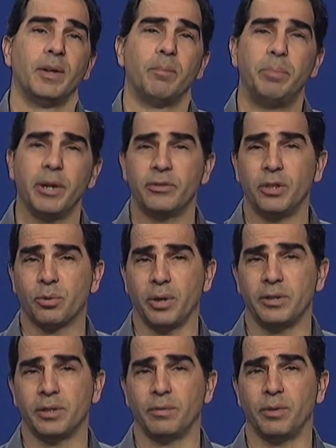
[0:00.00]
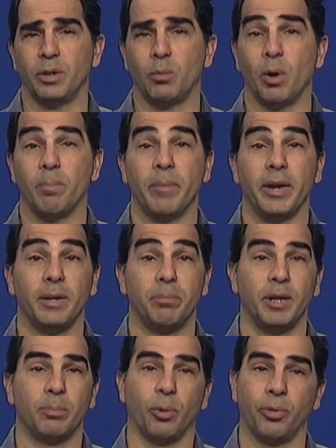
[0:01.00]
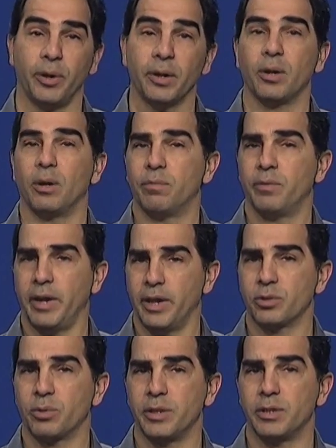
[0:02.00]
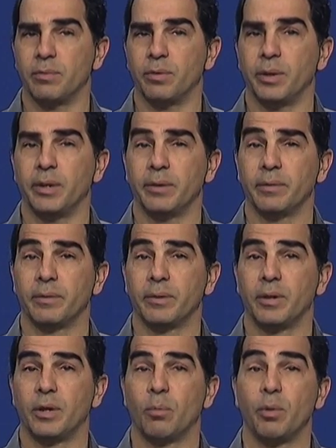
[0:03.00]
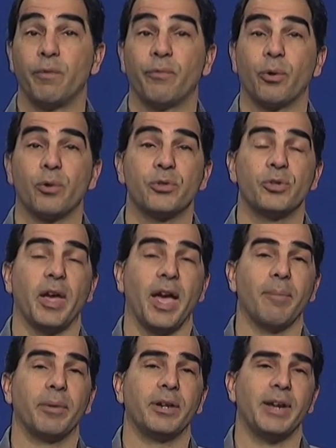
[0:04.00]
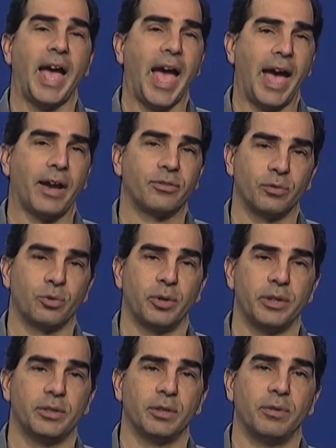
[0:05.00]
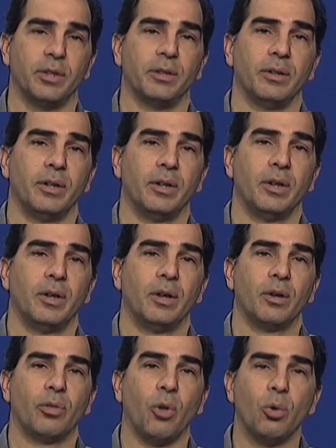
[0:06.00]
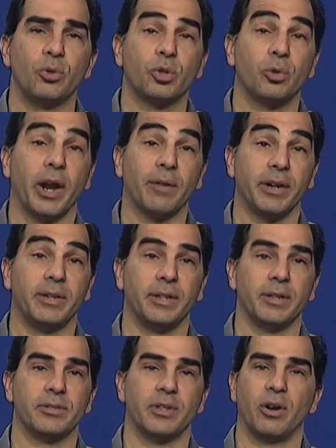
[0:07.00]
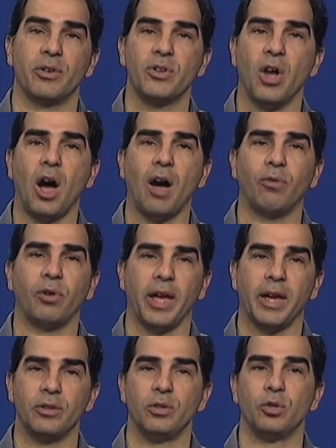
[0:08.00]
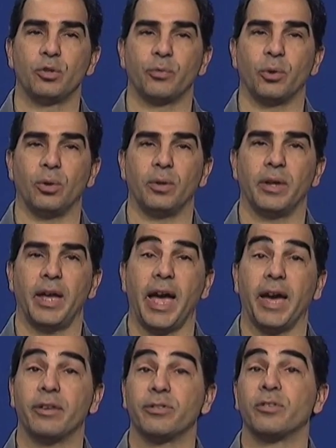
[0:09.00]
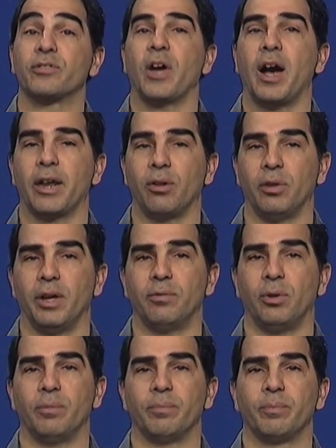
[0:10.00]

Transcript: Big C creativity, what many people think of as creativity, refers to eminent acts of creativity, those creative ideas that are novel and useful at a societal level.